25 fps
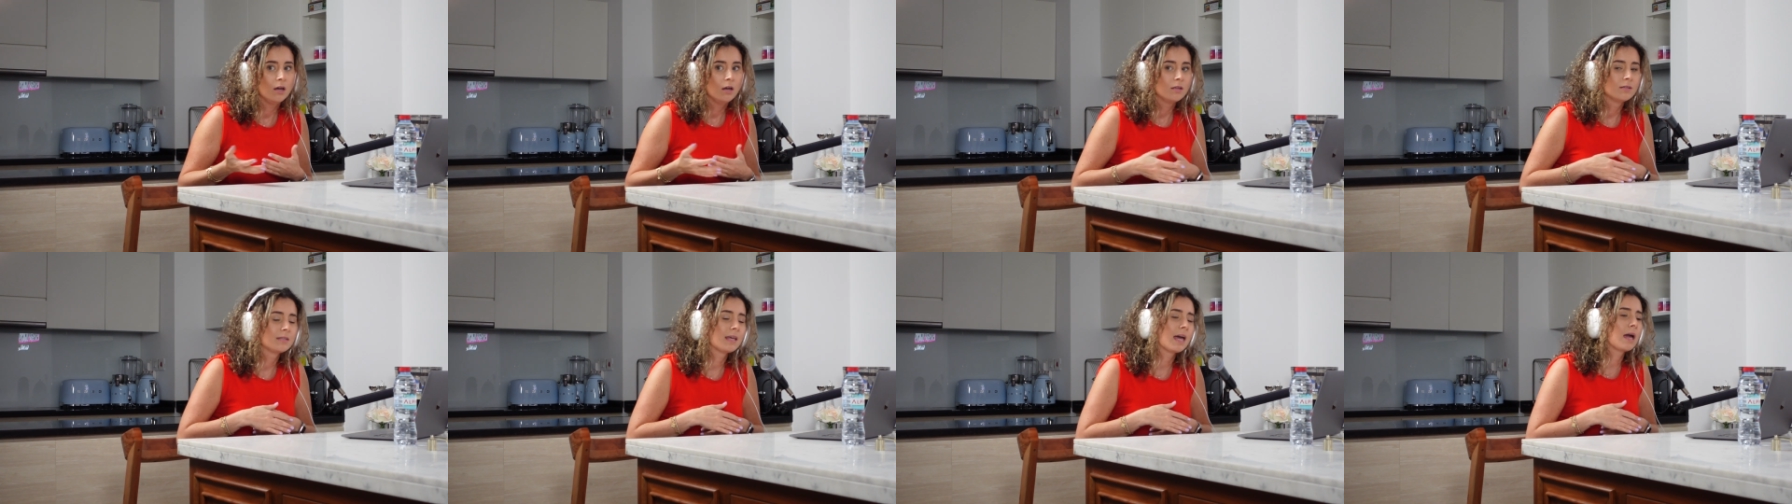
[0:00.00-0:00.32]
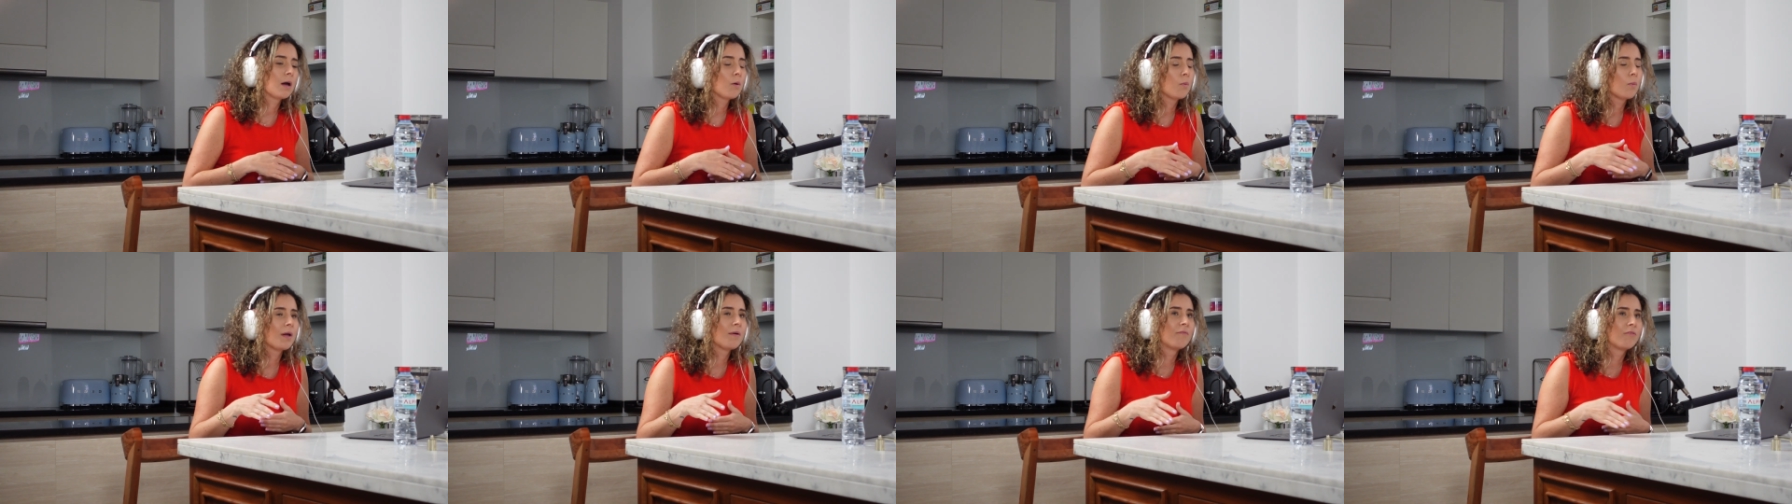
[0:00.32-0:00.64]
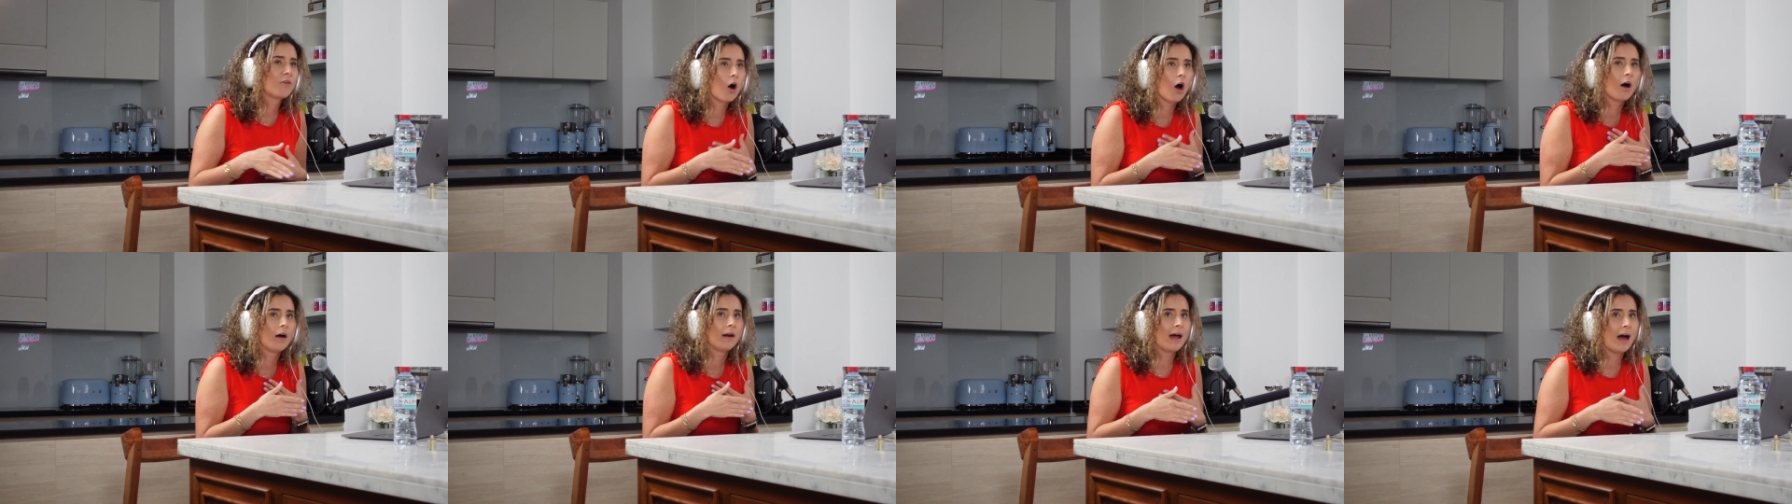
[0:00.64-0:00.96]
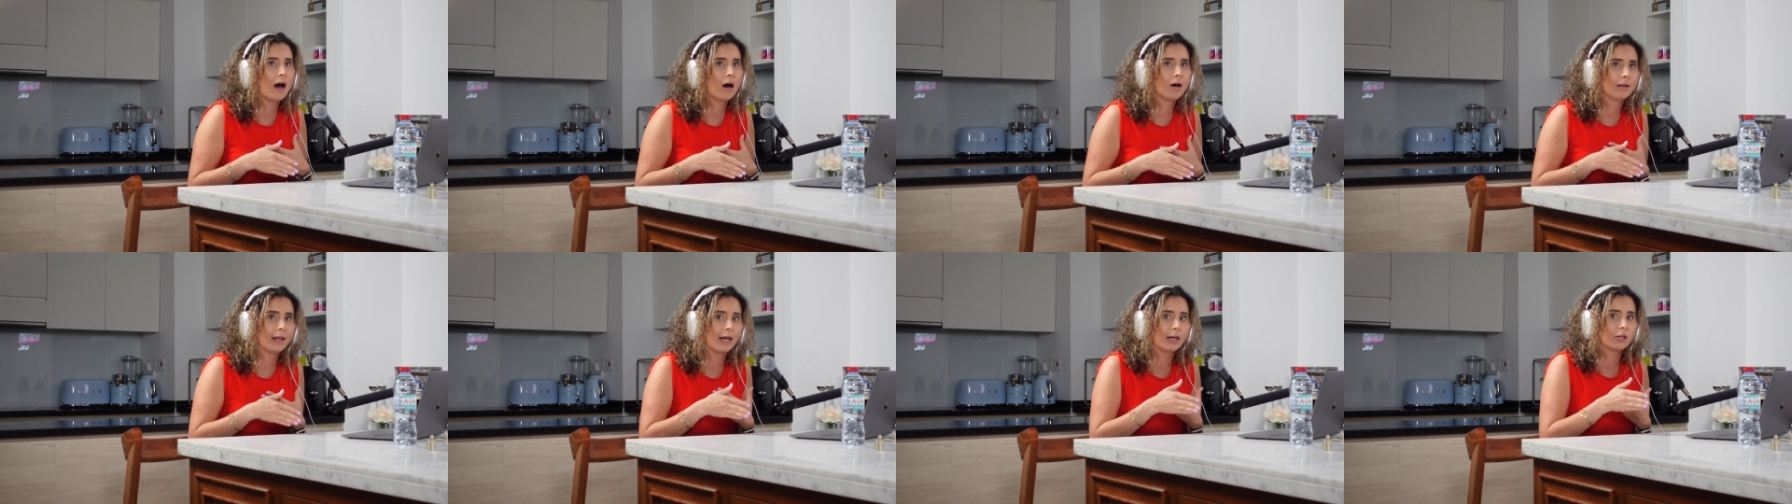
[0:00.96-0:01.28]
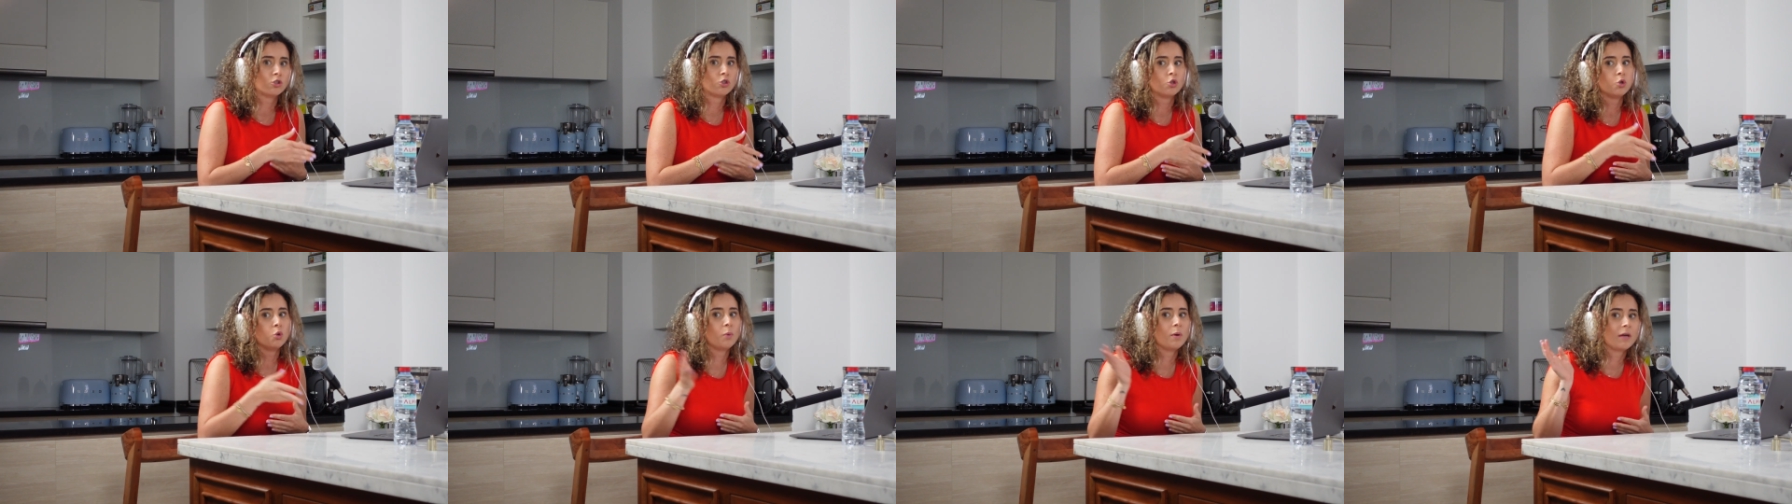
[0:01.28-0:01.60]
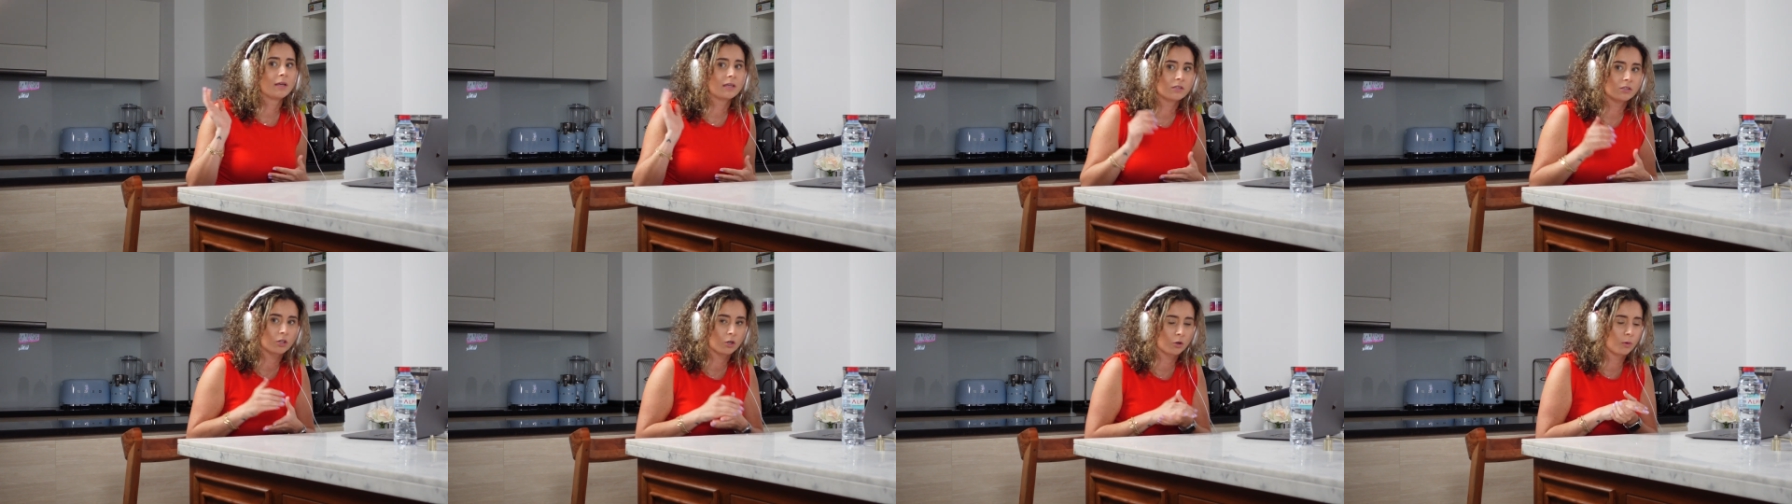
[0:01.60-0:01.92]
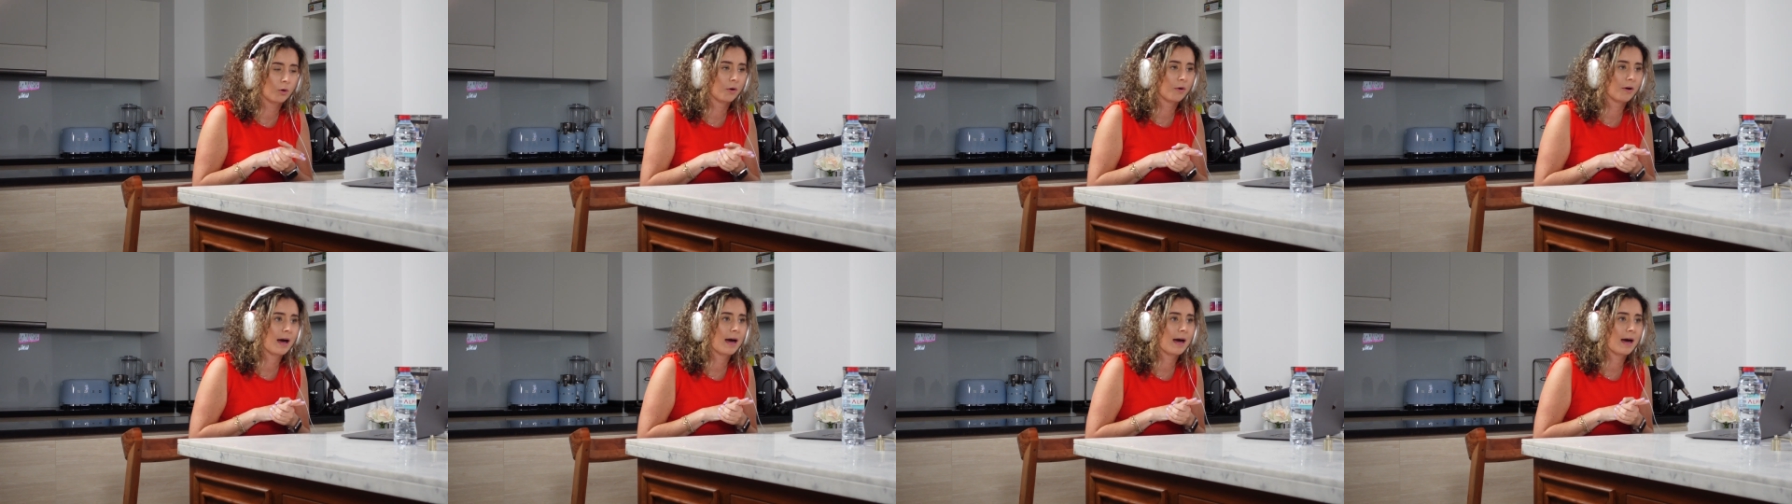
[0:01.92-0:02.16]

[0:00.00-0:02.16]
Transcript: Say we've gone out like two weeks in a row.